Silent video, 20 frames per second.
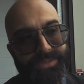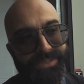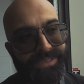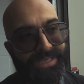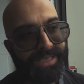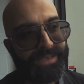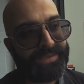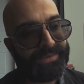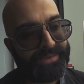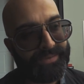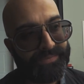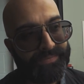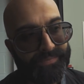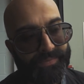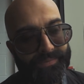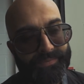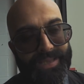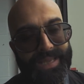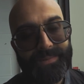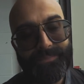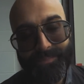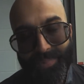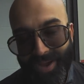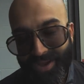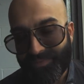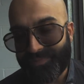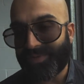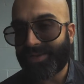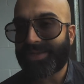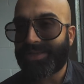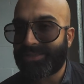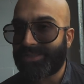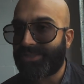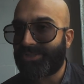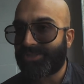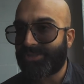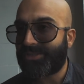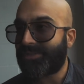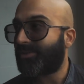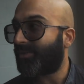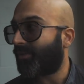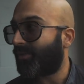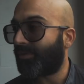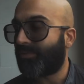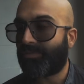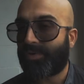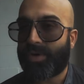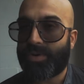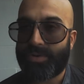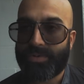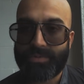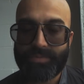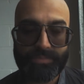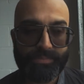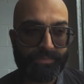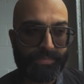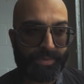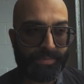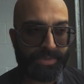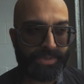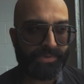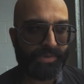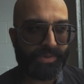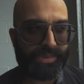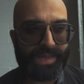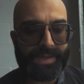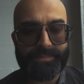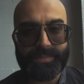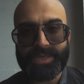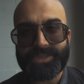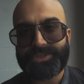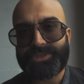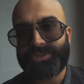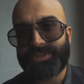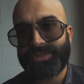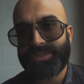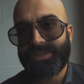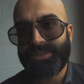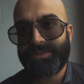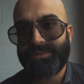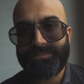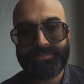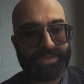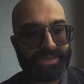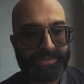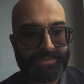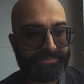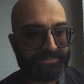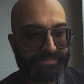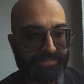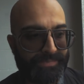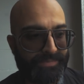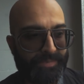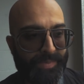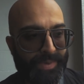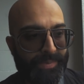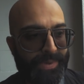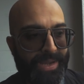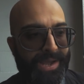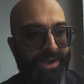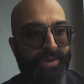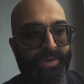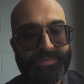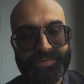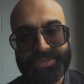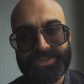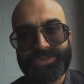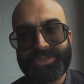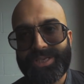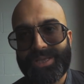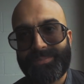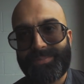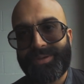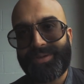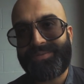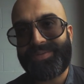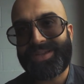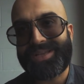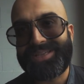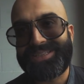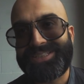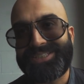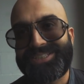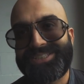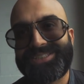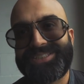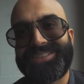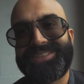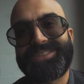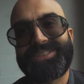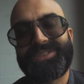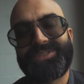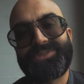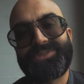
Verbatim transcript: would say, if in perfect conditions, on a roll, probably not that much. Okay. But how often do you get perfect conditions in this